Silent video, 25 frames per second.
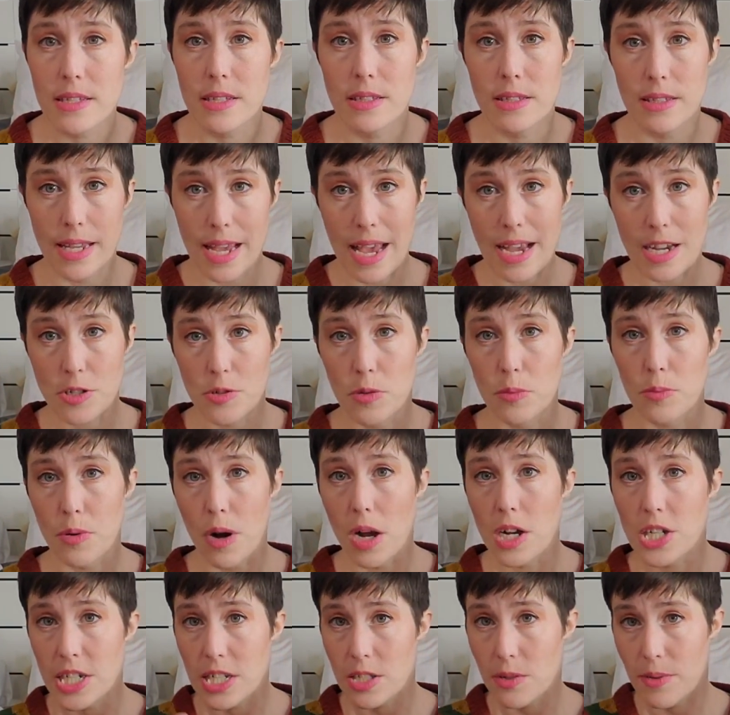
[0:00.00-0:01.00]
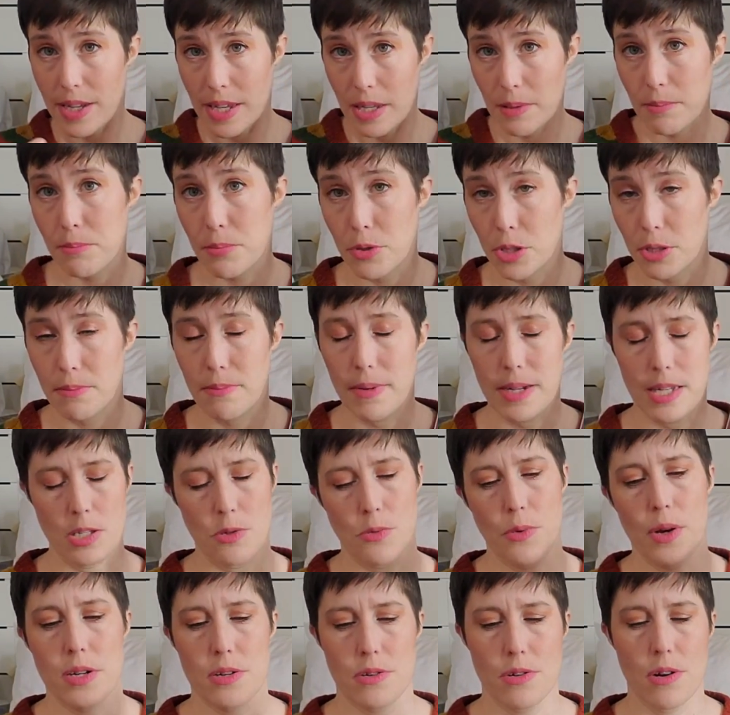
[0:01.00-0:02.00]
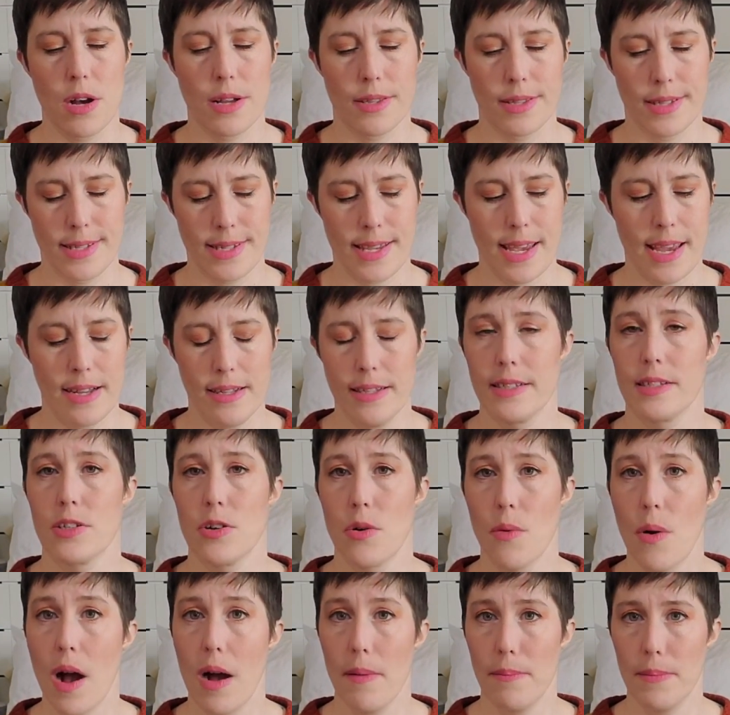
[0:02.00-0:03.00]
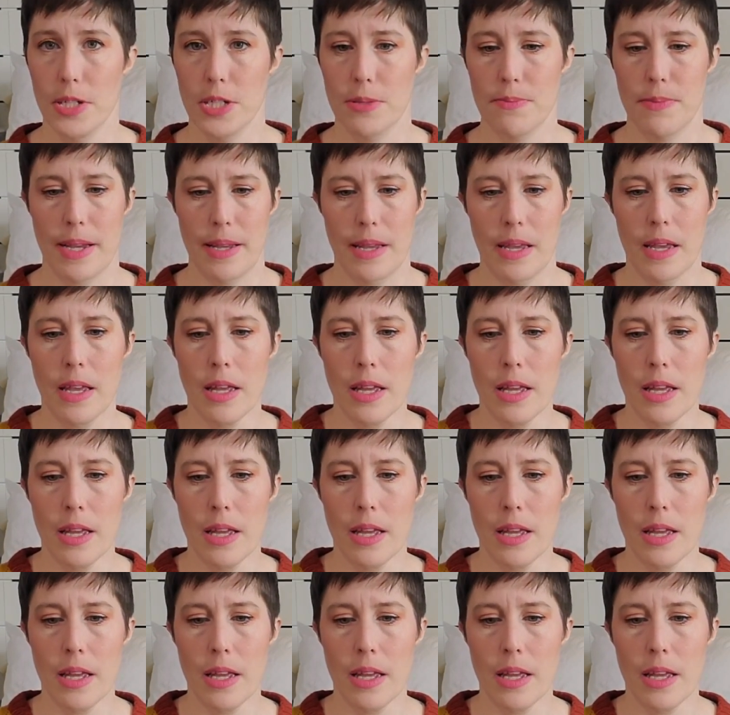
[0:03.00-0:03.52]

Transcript: the actual project, so I can put my sweater on the scale and know how much my